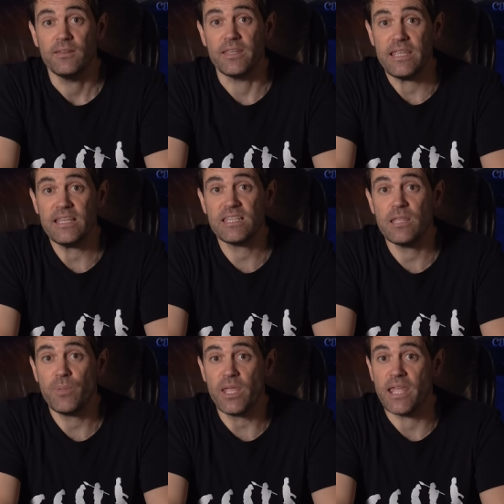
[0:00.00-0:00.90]
The
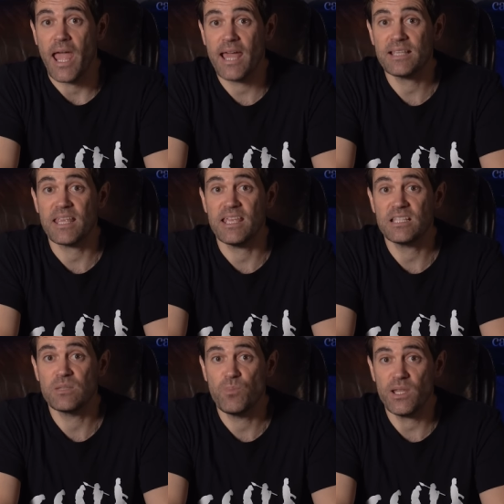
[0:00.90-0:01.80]
ECB has
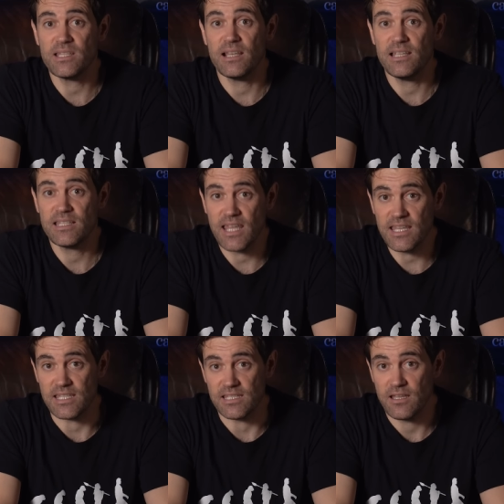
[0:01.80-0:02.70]
explicitly
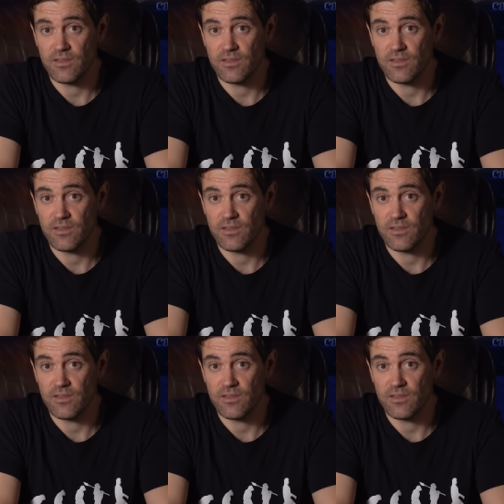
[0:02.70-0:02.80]
stated